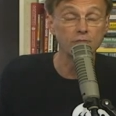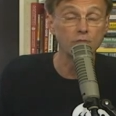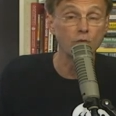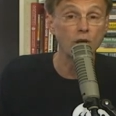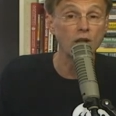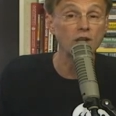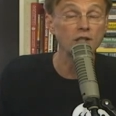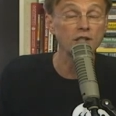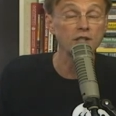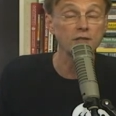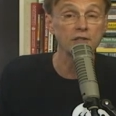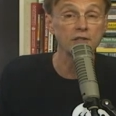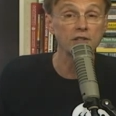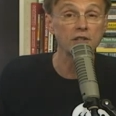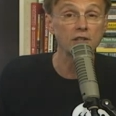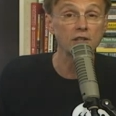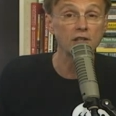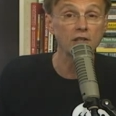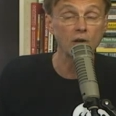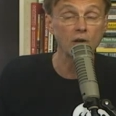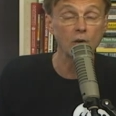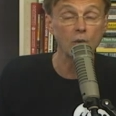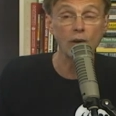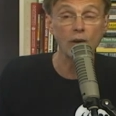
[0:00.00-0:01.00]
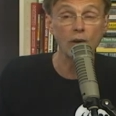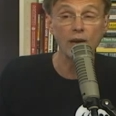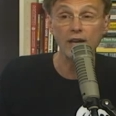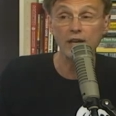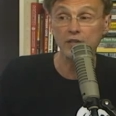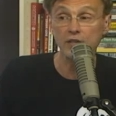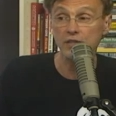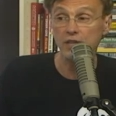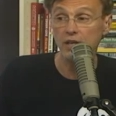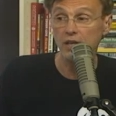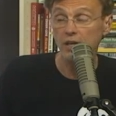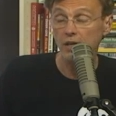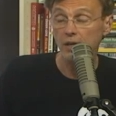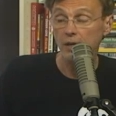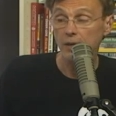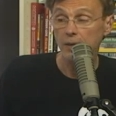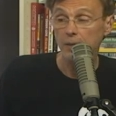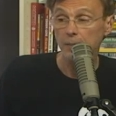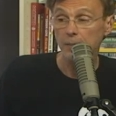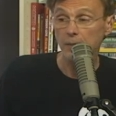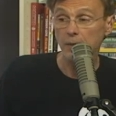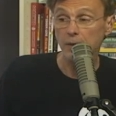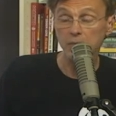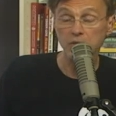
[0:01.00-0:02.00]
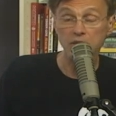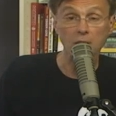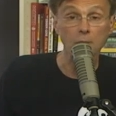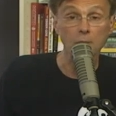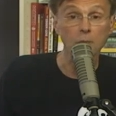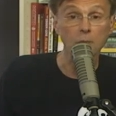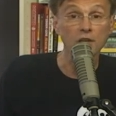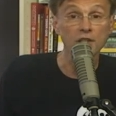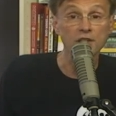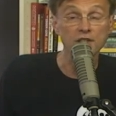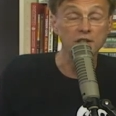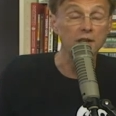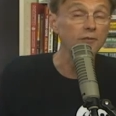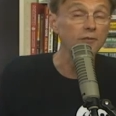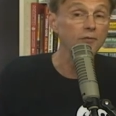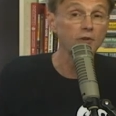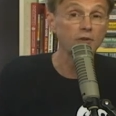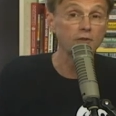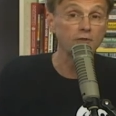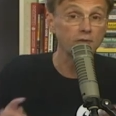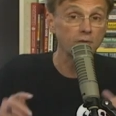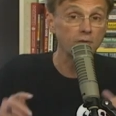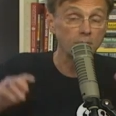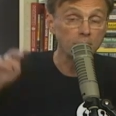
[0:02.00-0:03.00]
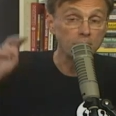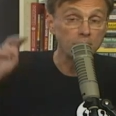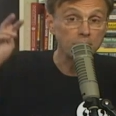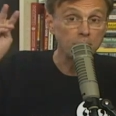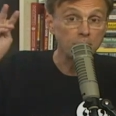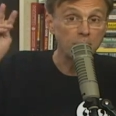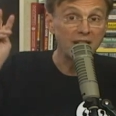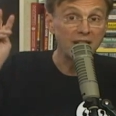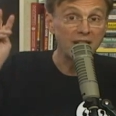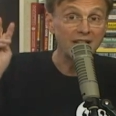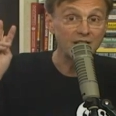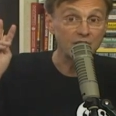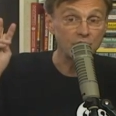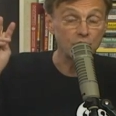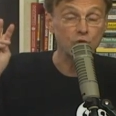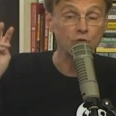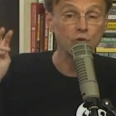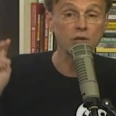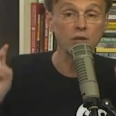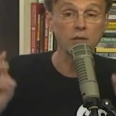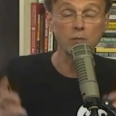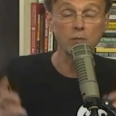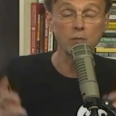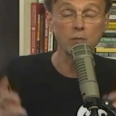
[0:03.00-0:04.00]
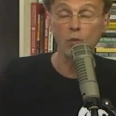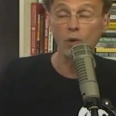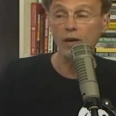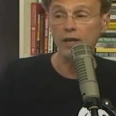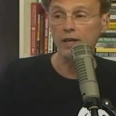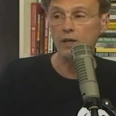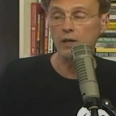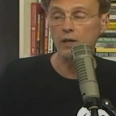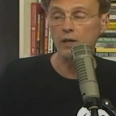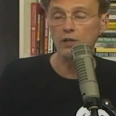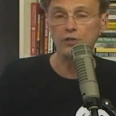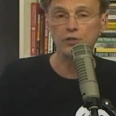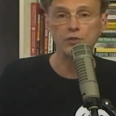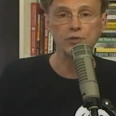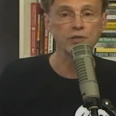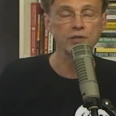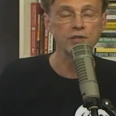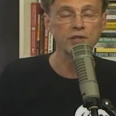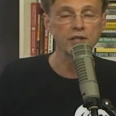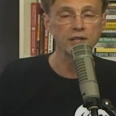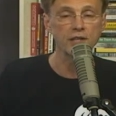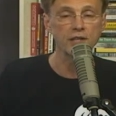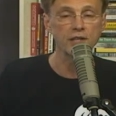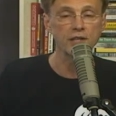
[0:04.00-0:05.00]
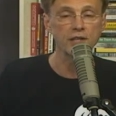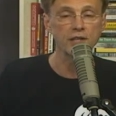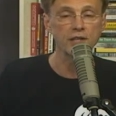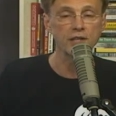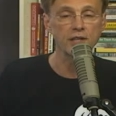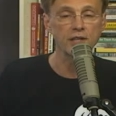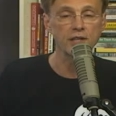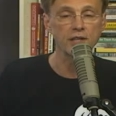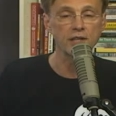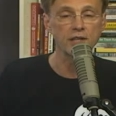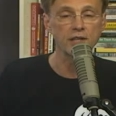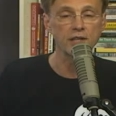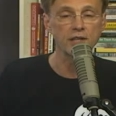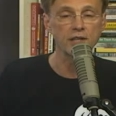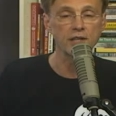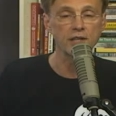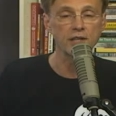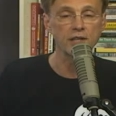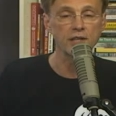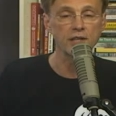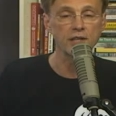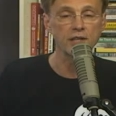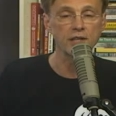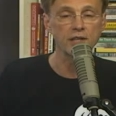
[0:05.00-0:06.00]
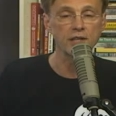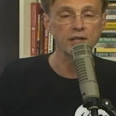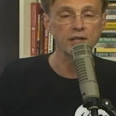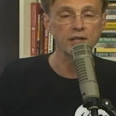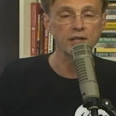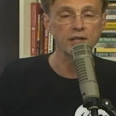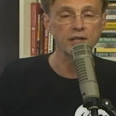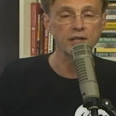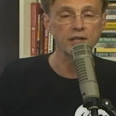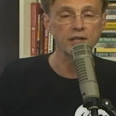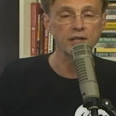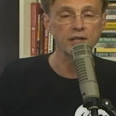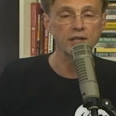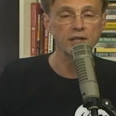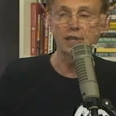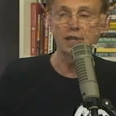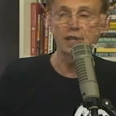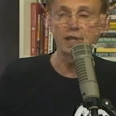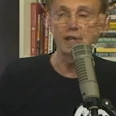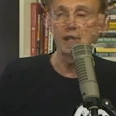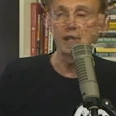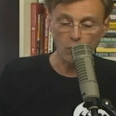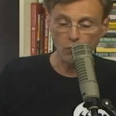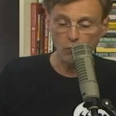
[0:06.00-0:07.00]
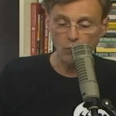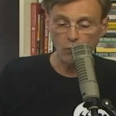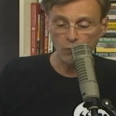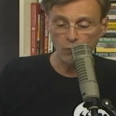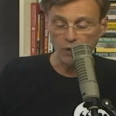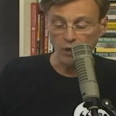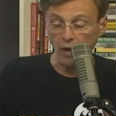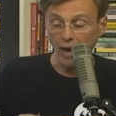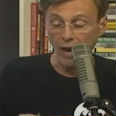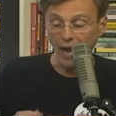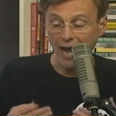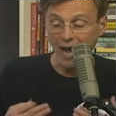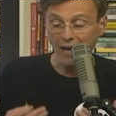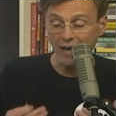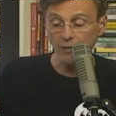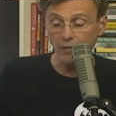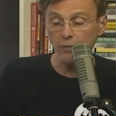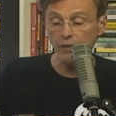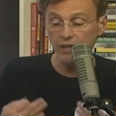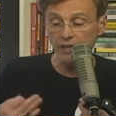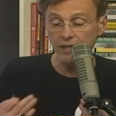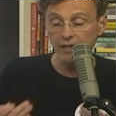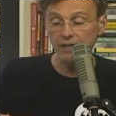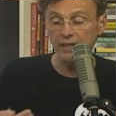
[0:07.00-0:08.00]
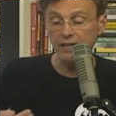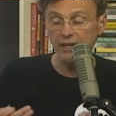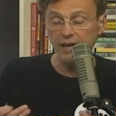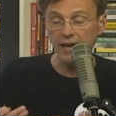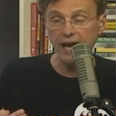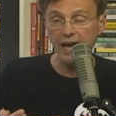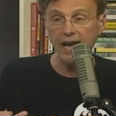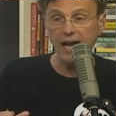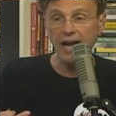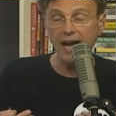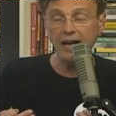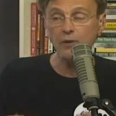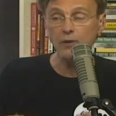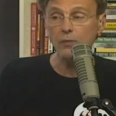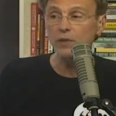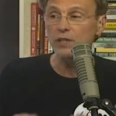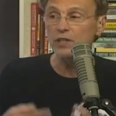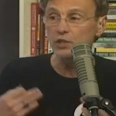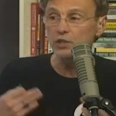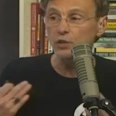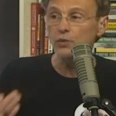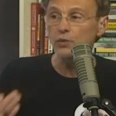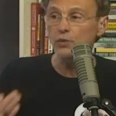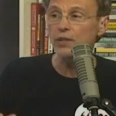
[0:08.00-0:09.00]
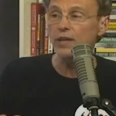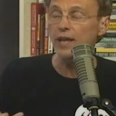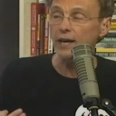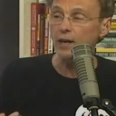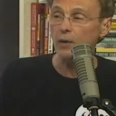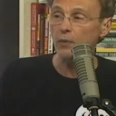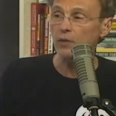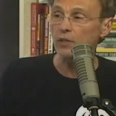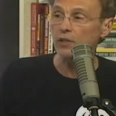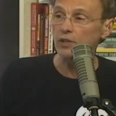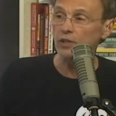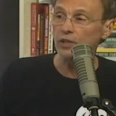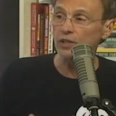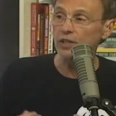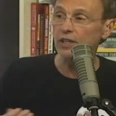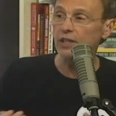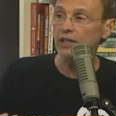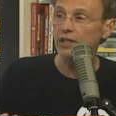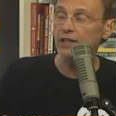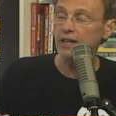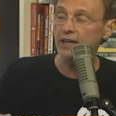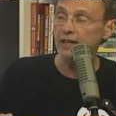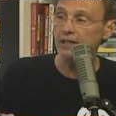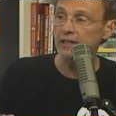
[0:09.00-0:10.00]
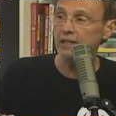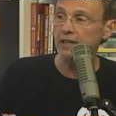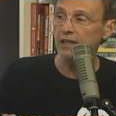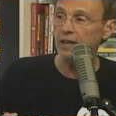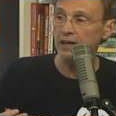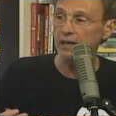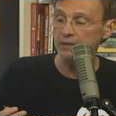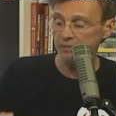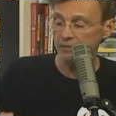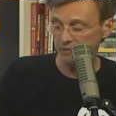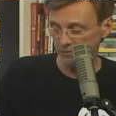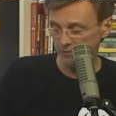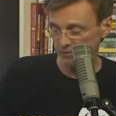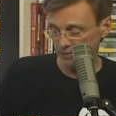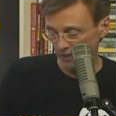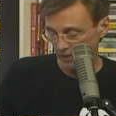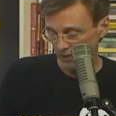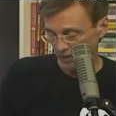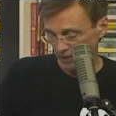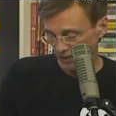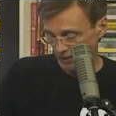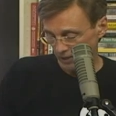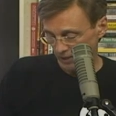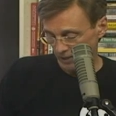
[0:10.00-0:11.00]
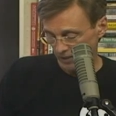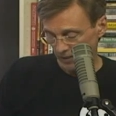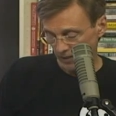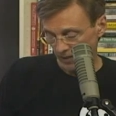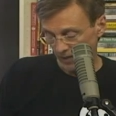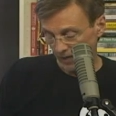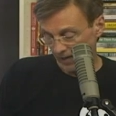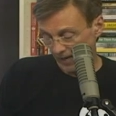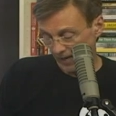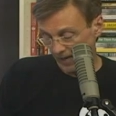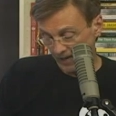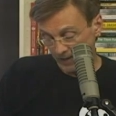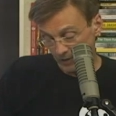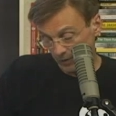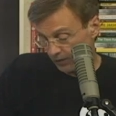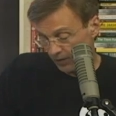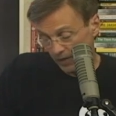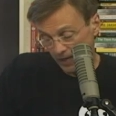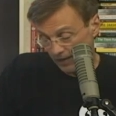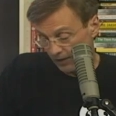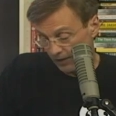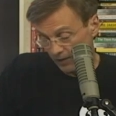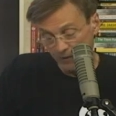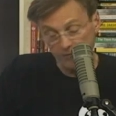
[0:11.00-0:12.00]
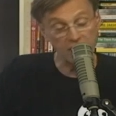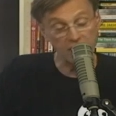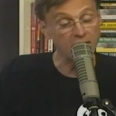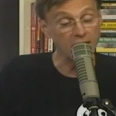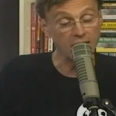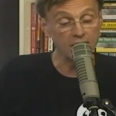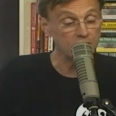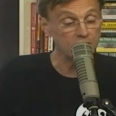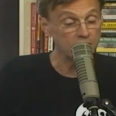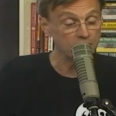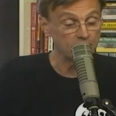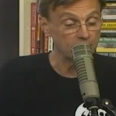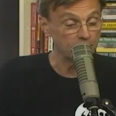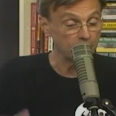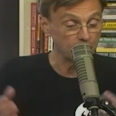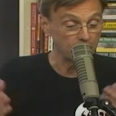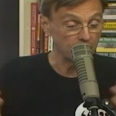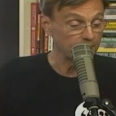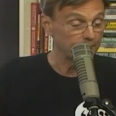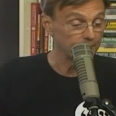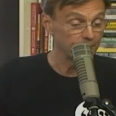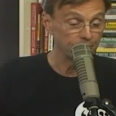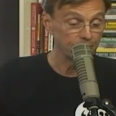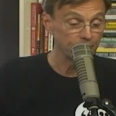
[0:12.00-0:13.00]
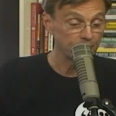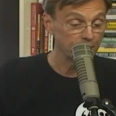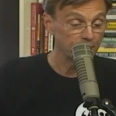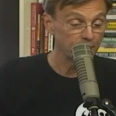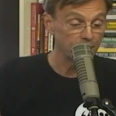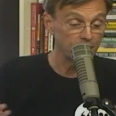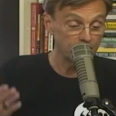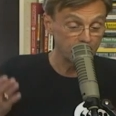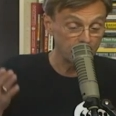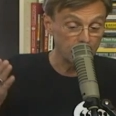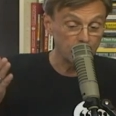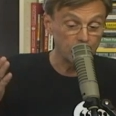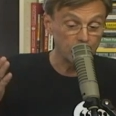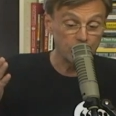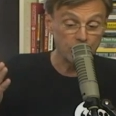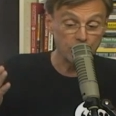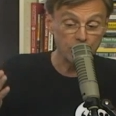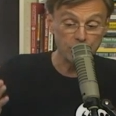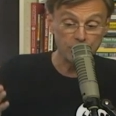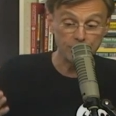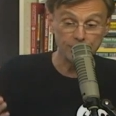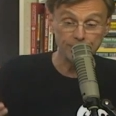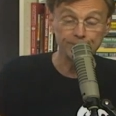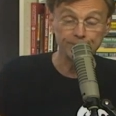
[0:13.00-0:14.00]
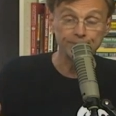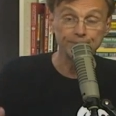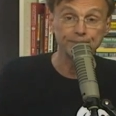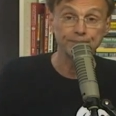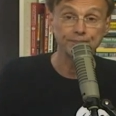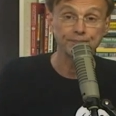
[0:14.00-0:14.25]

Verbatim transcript: relatively clear ways, um, somewhat different from mainstream white culture in the United States. And so, you know, how do we how do we do that? Are we looking? You know, I, I don't I don't have any answer for it. Do you, do you, Susan?